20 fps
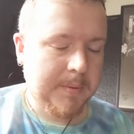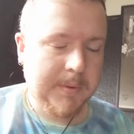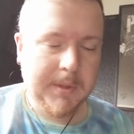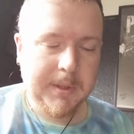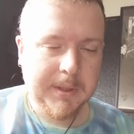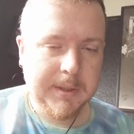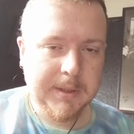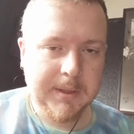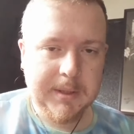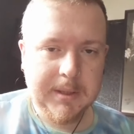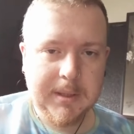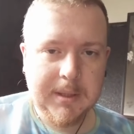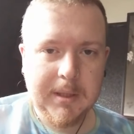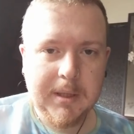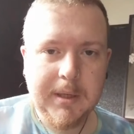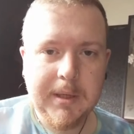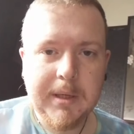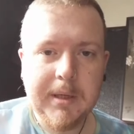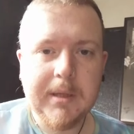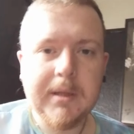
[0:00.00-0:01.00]
because
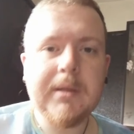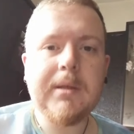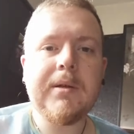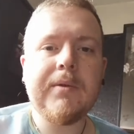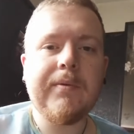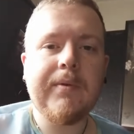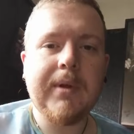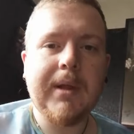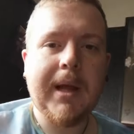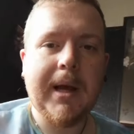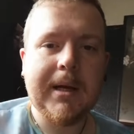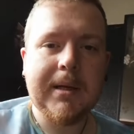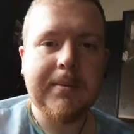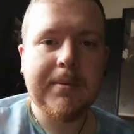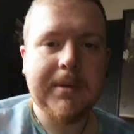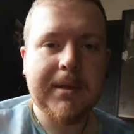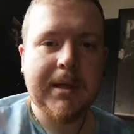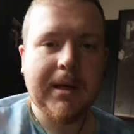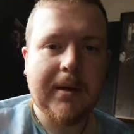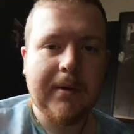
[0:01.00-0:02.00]
I needed to relax
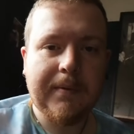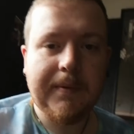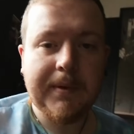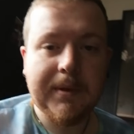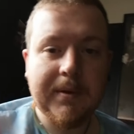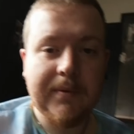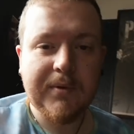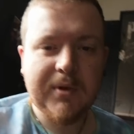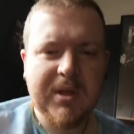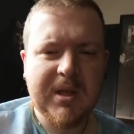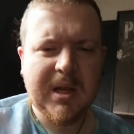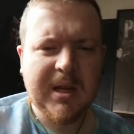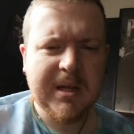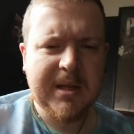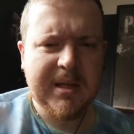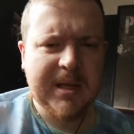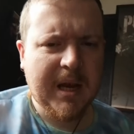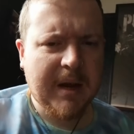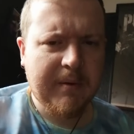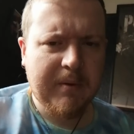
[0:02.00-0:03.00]
myself because I've just had a
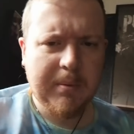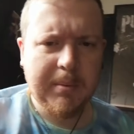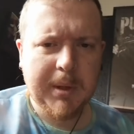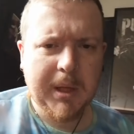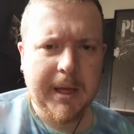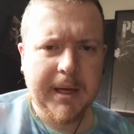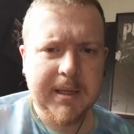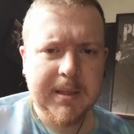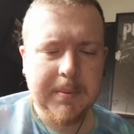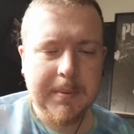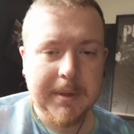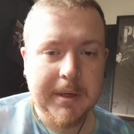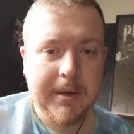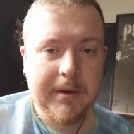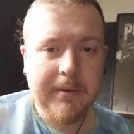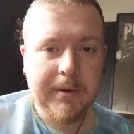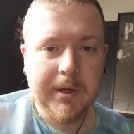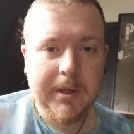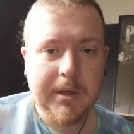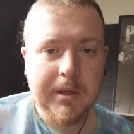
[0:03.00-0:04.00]
terrible
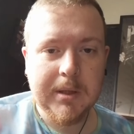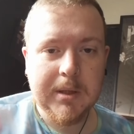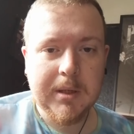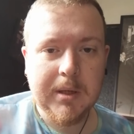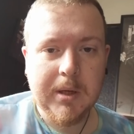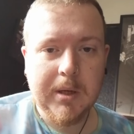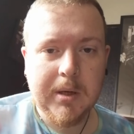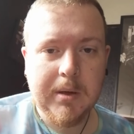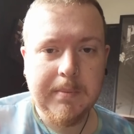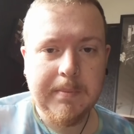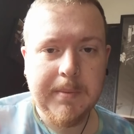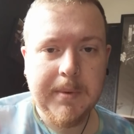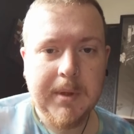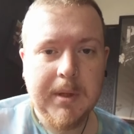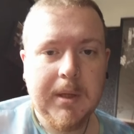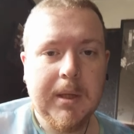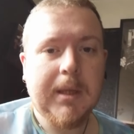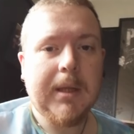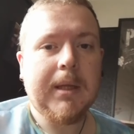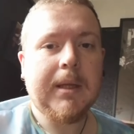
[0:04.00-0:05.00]
experience. Um,
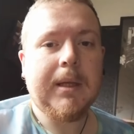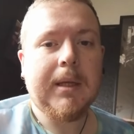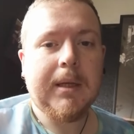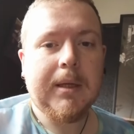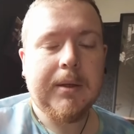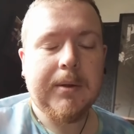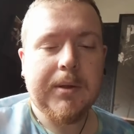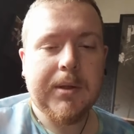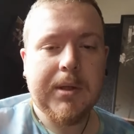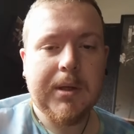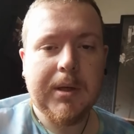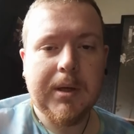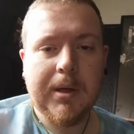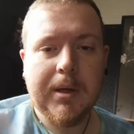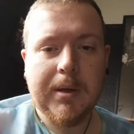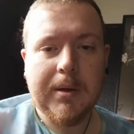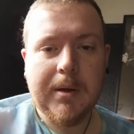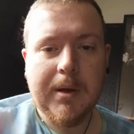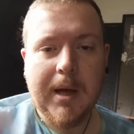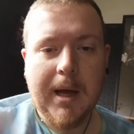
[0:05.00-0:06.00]
she
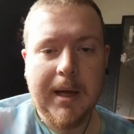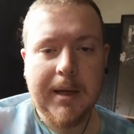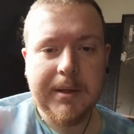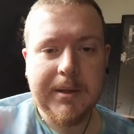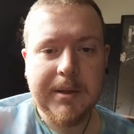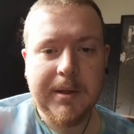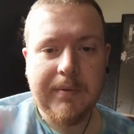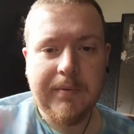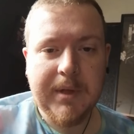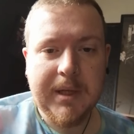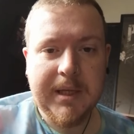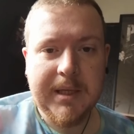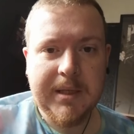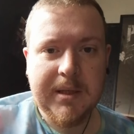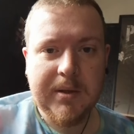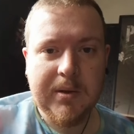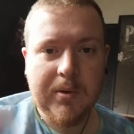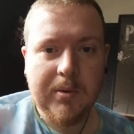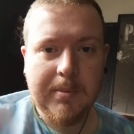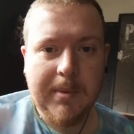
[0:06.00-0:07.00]
uh, actually
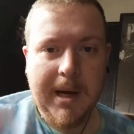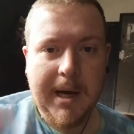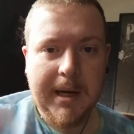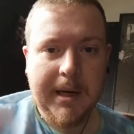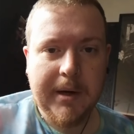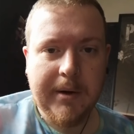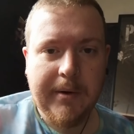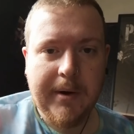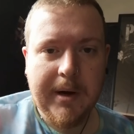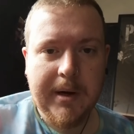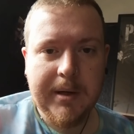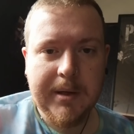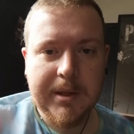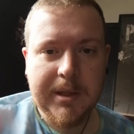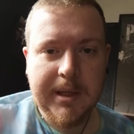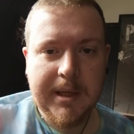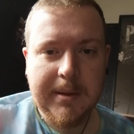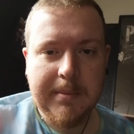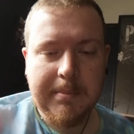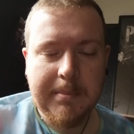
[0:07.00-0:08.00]
released some anger
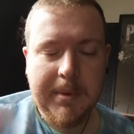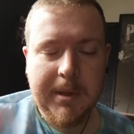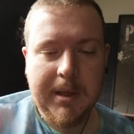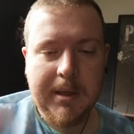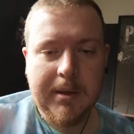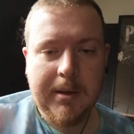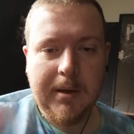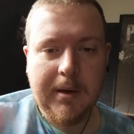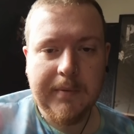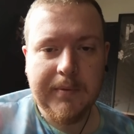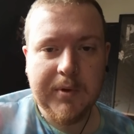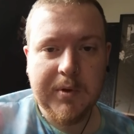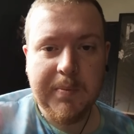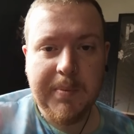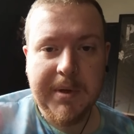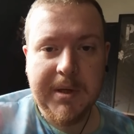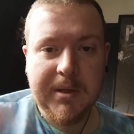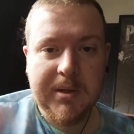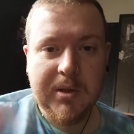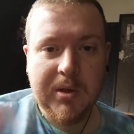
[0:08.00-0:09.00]
energy in me. I've just
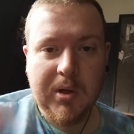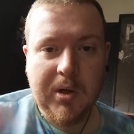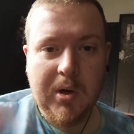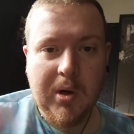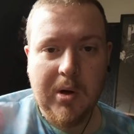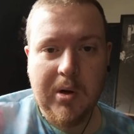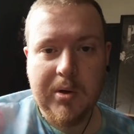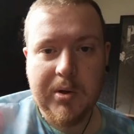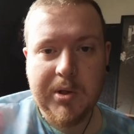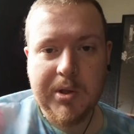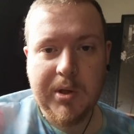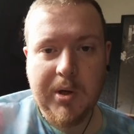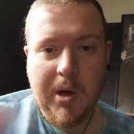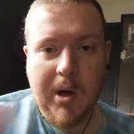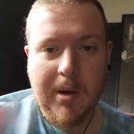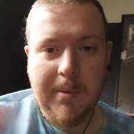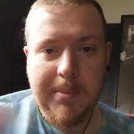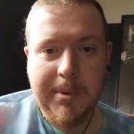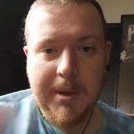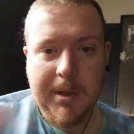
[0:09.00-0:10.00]
been to the corner
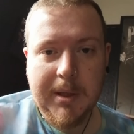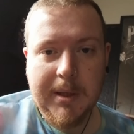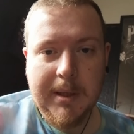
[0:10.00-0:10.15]
shop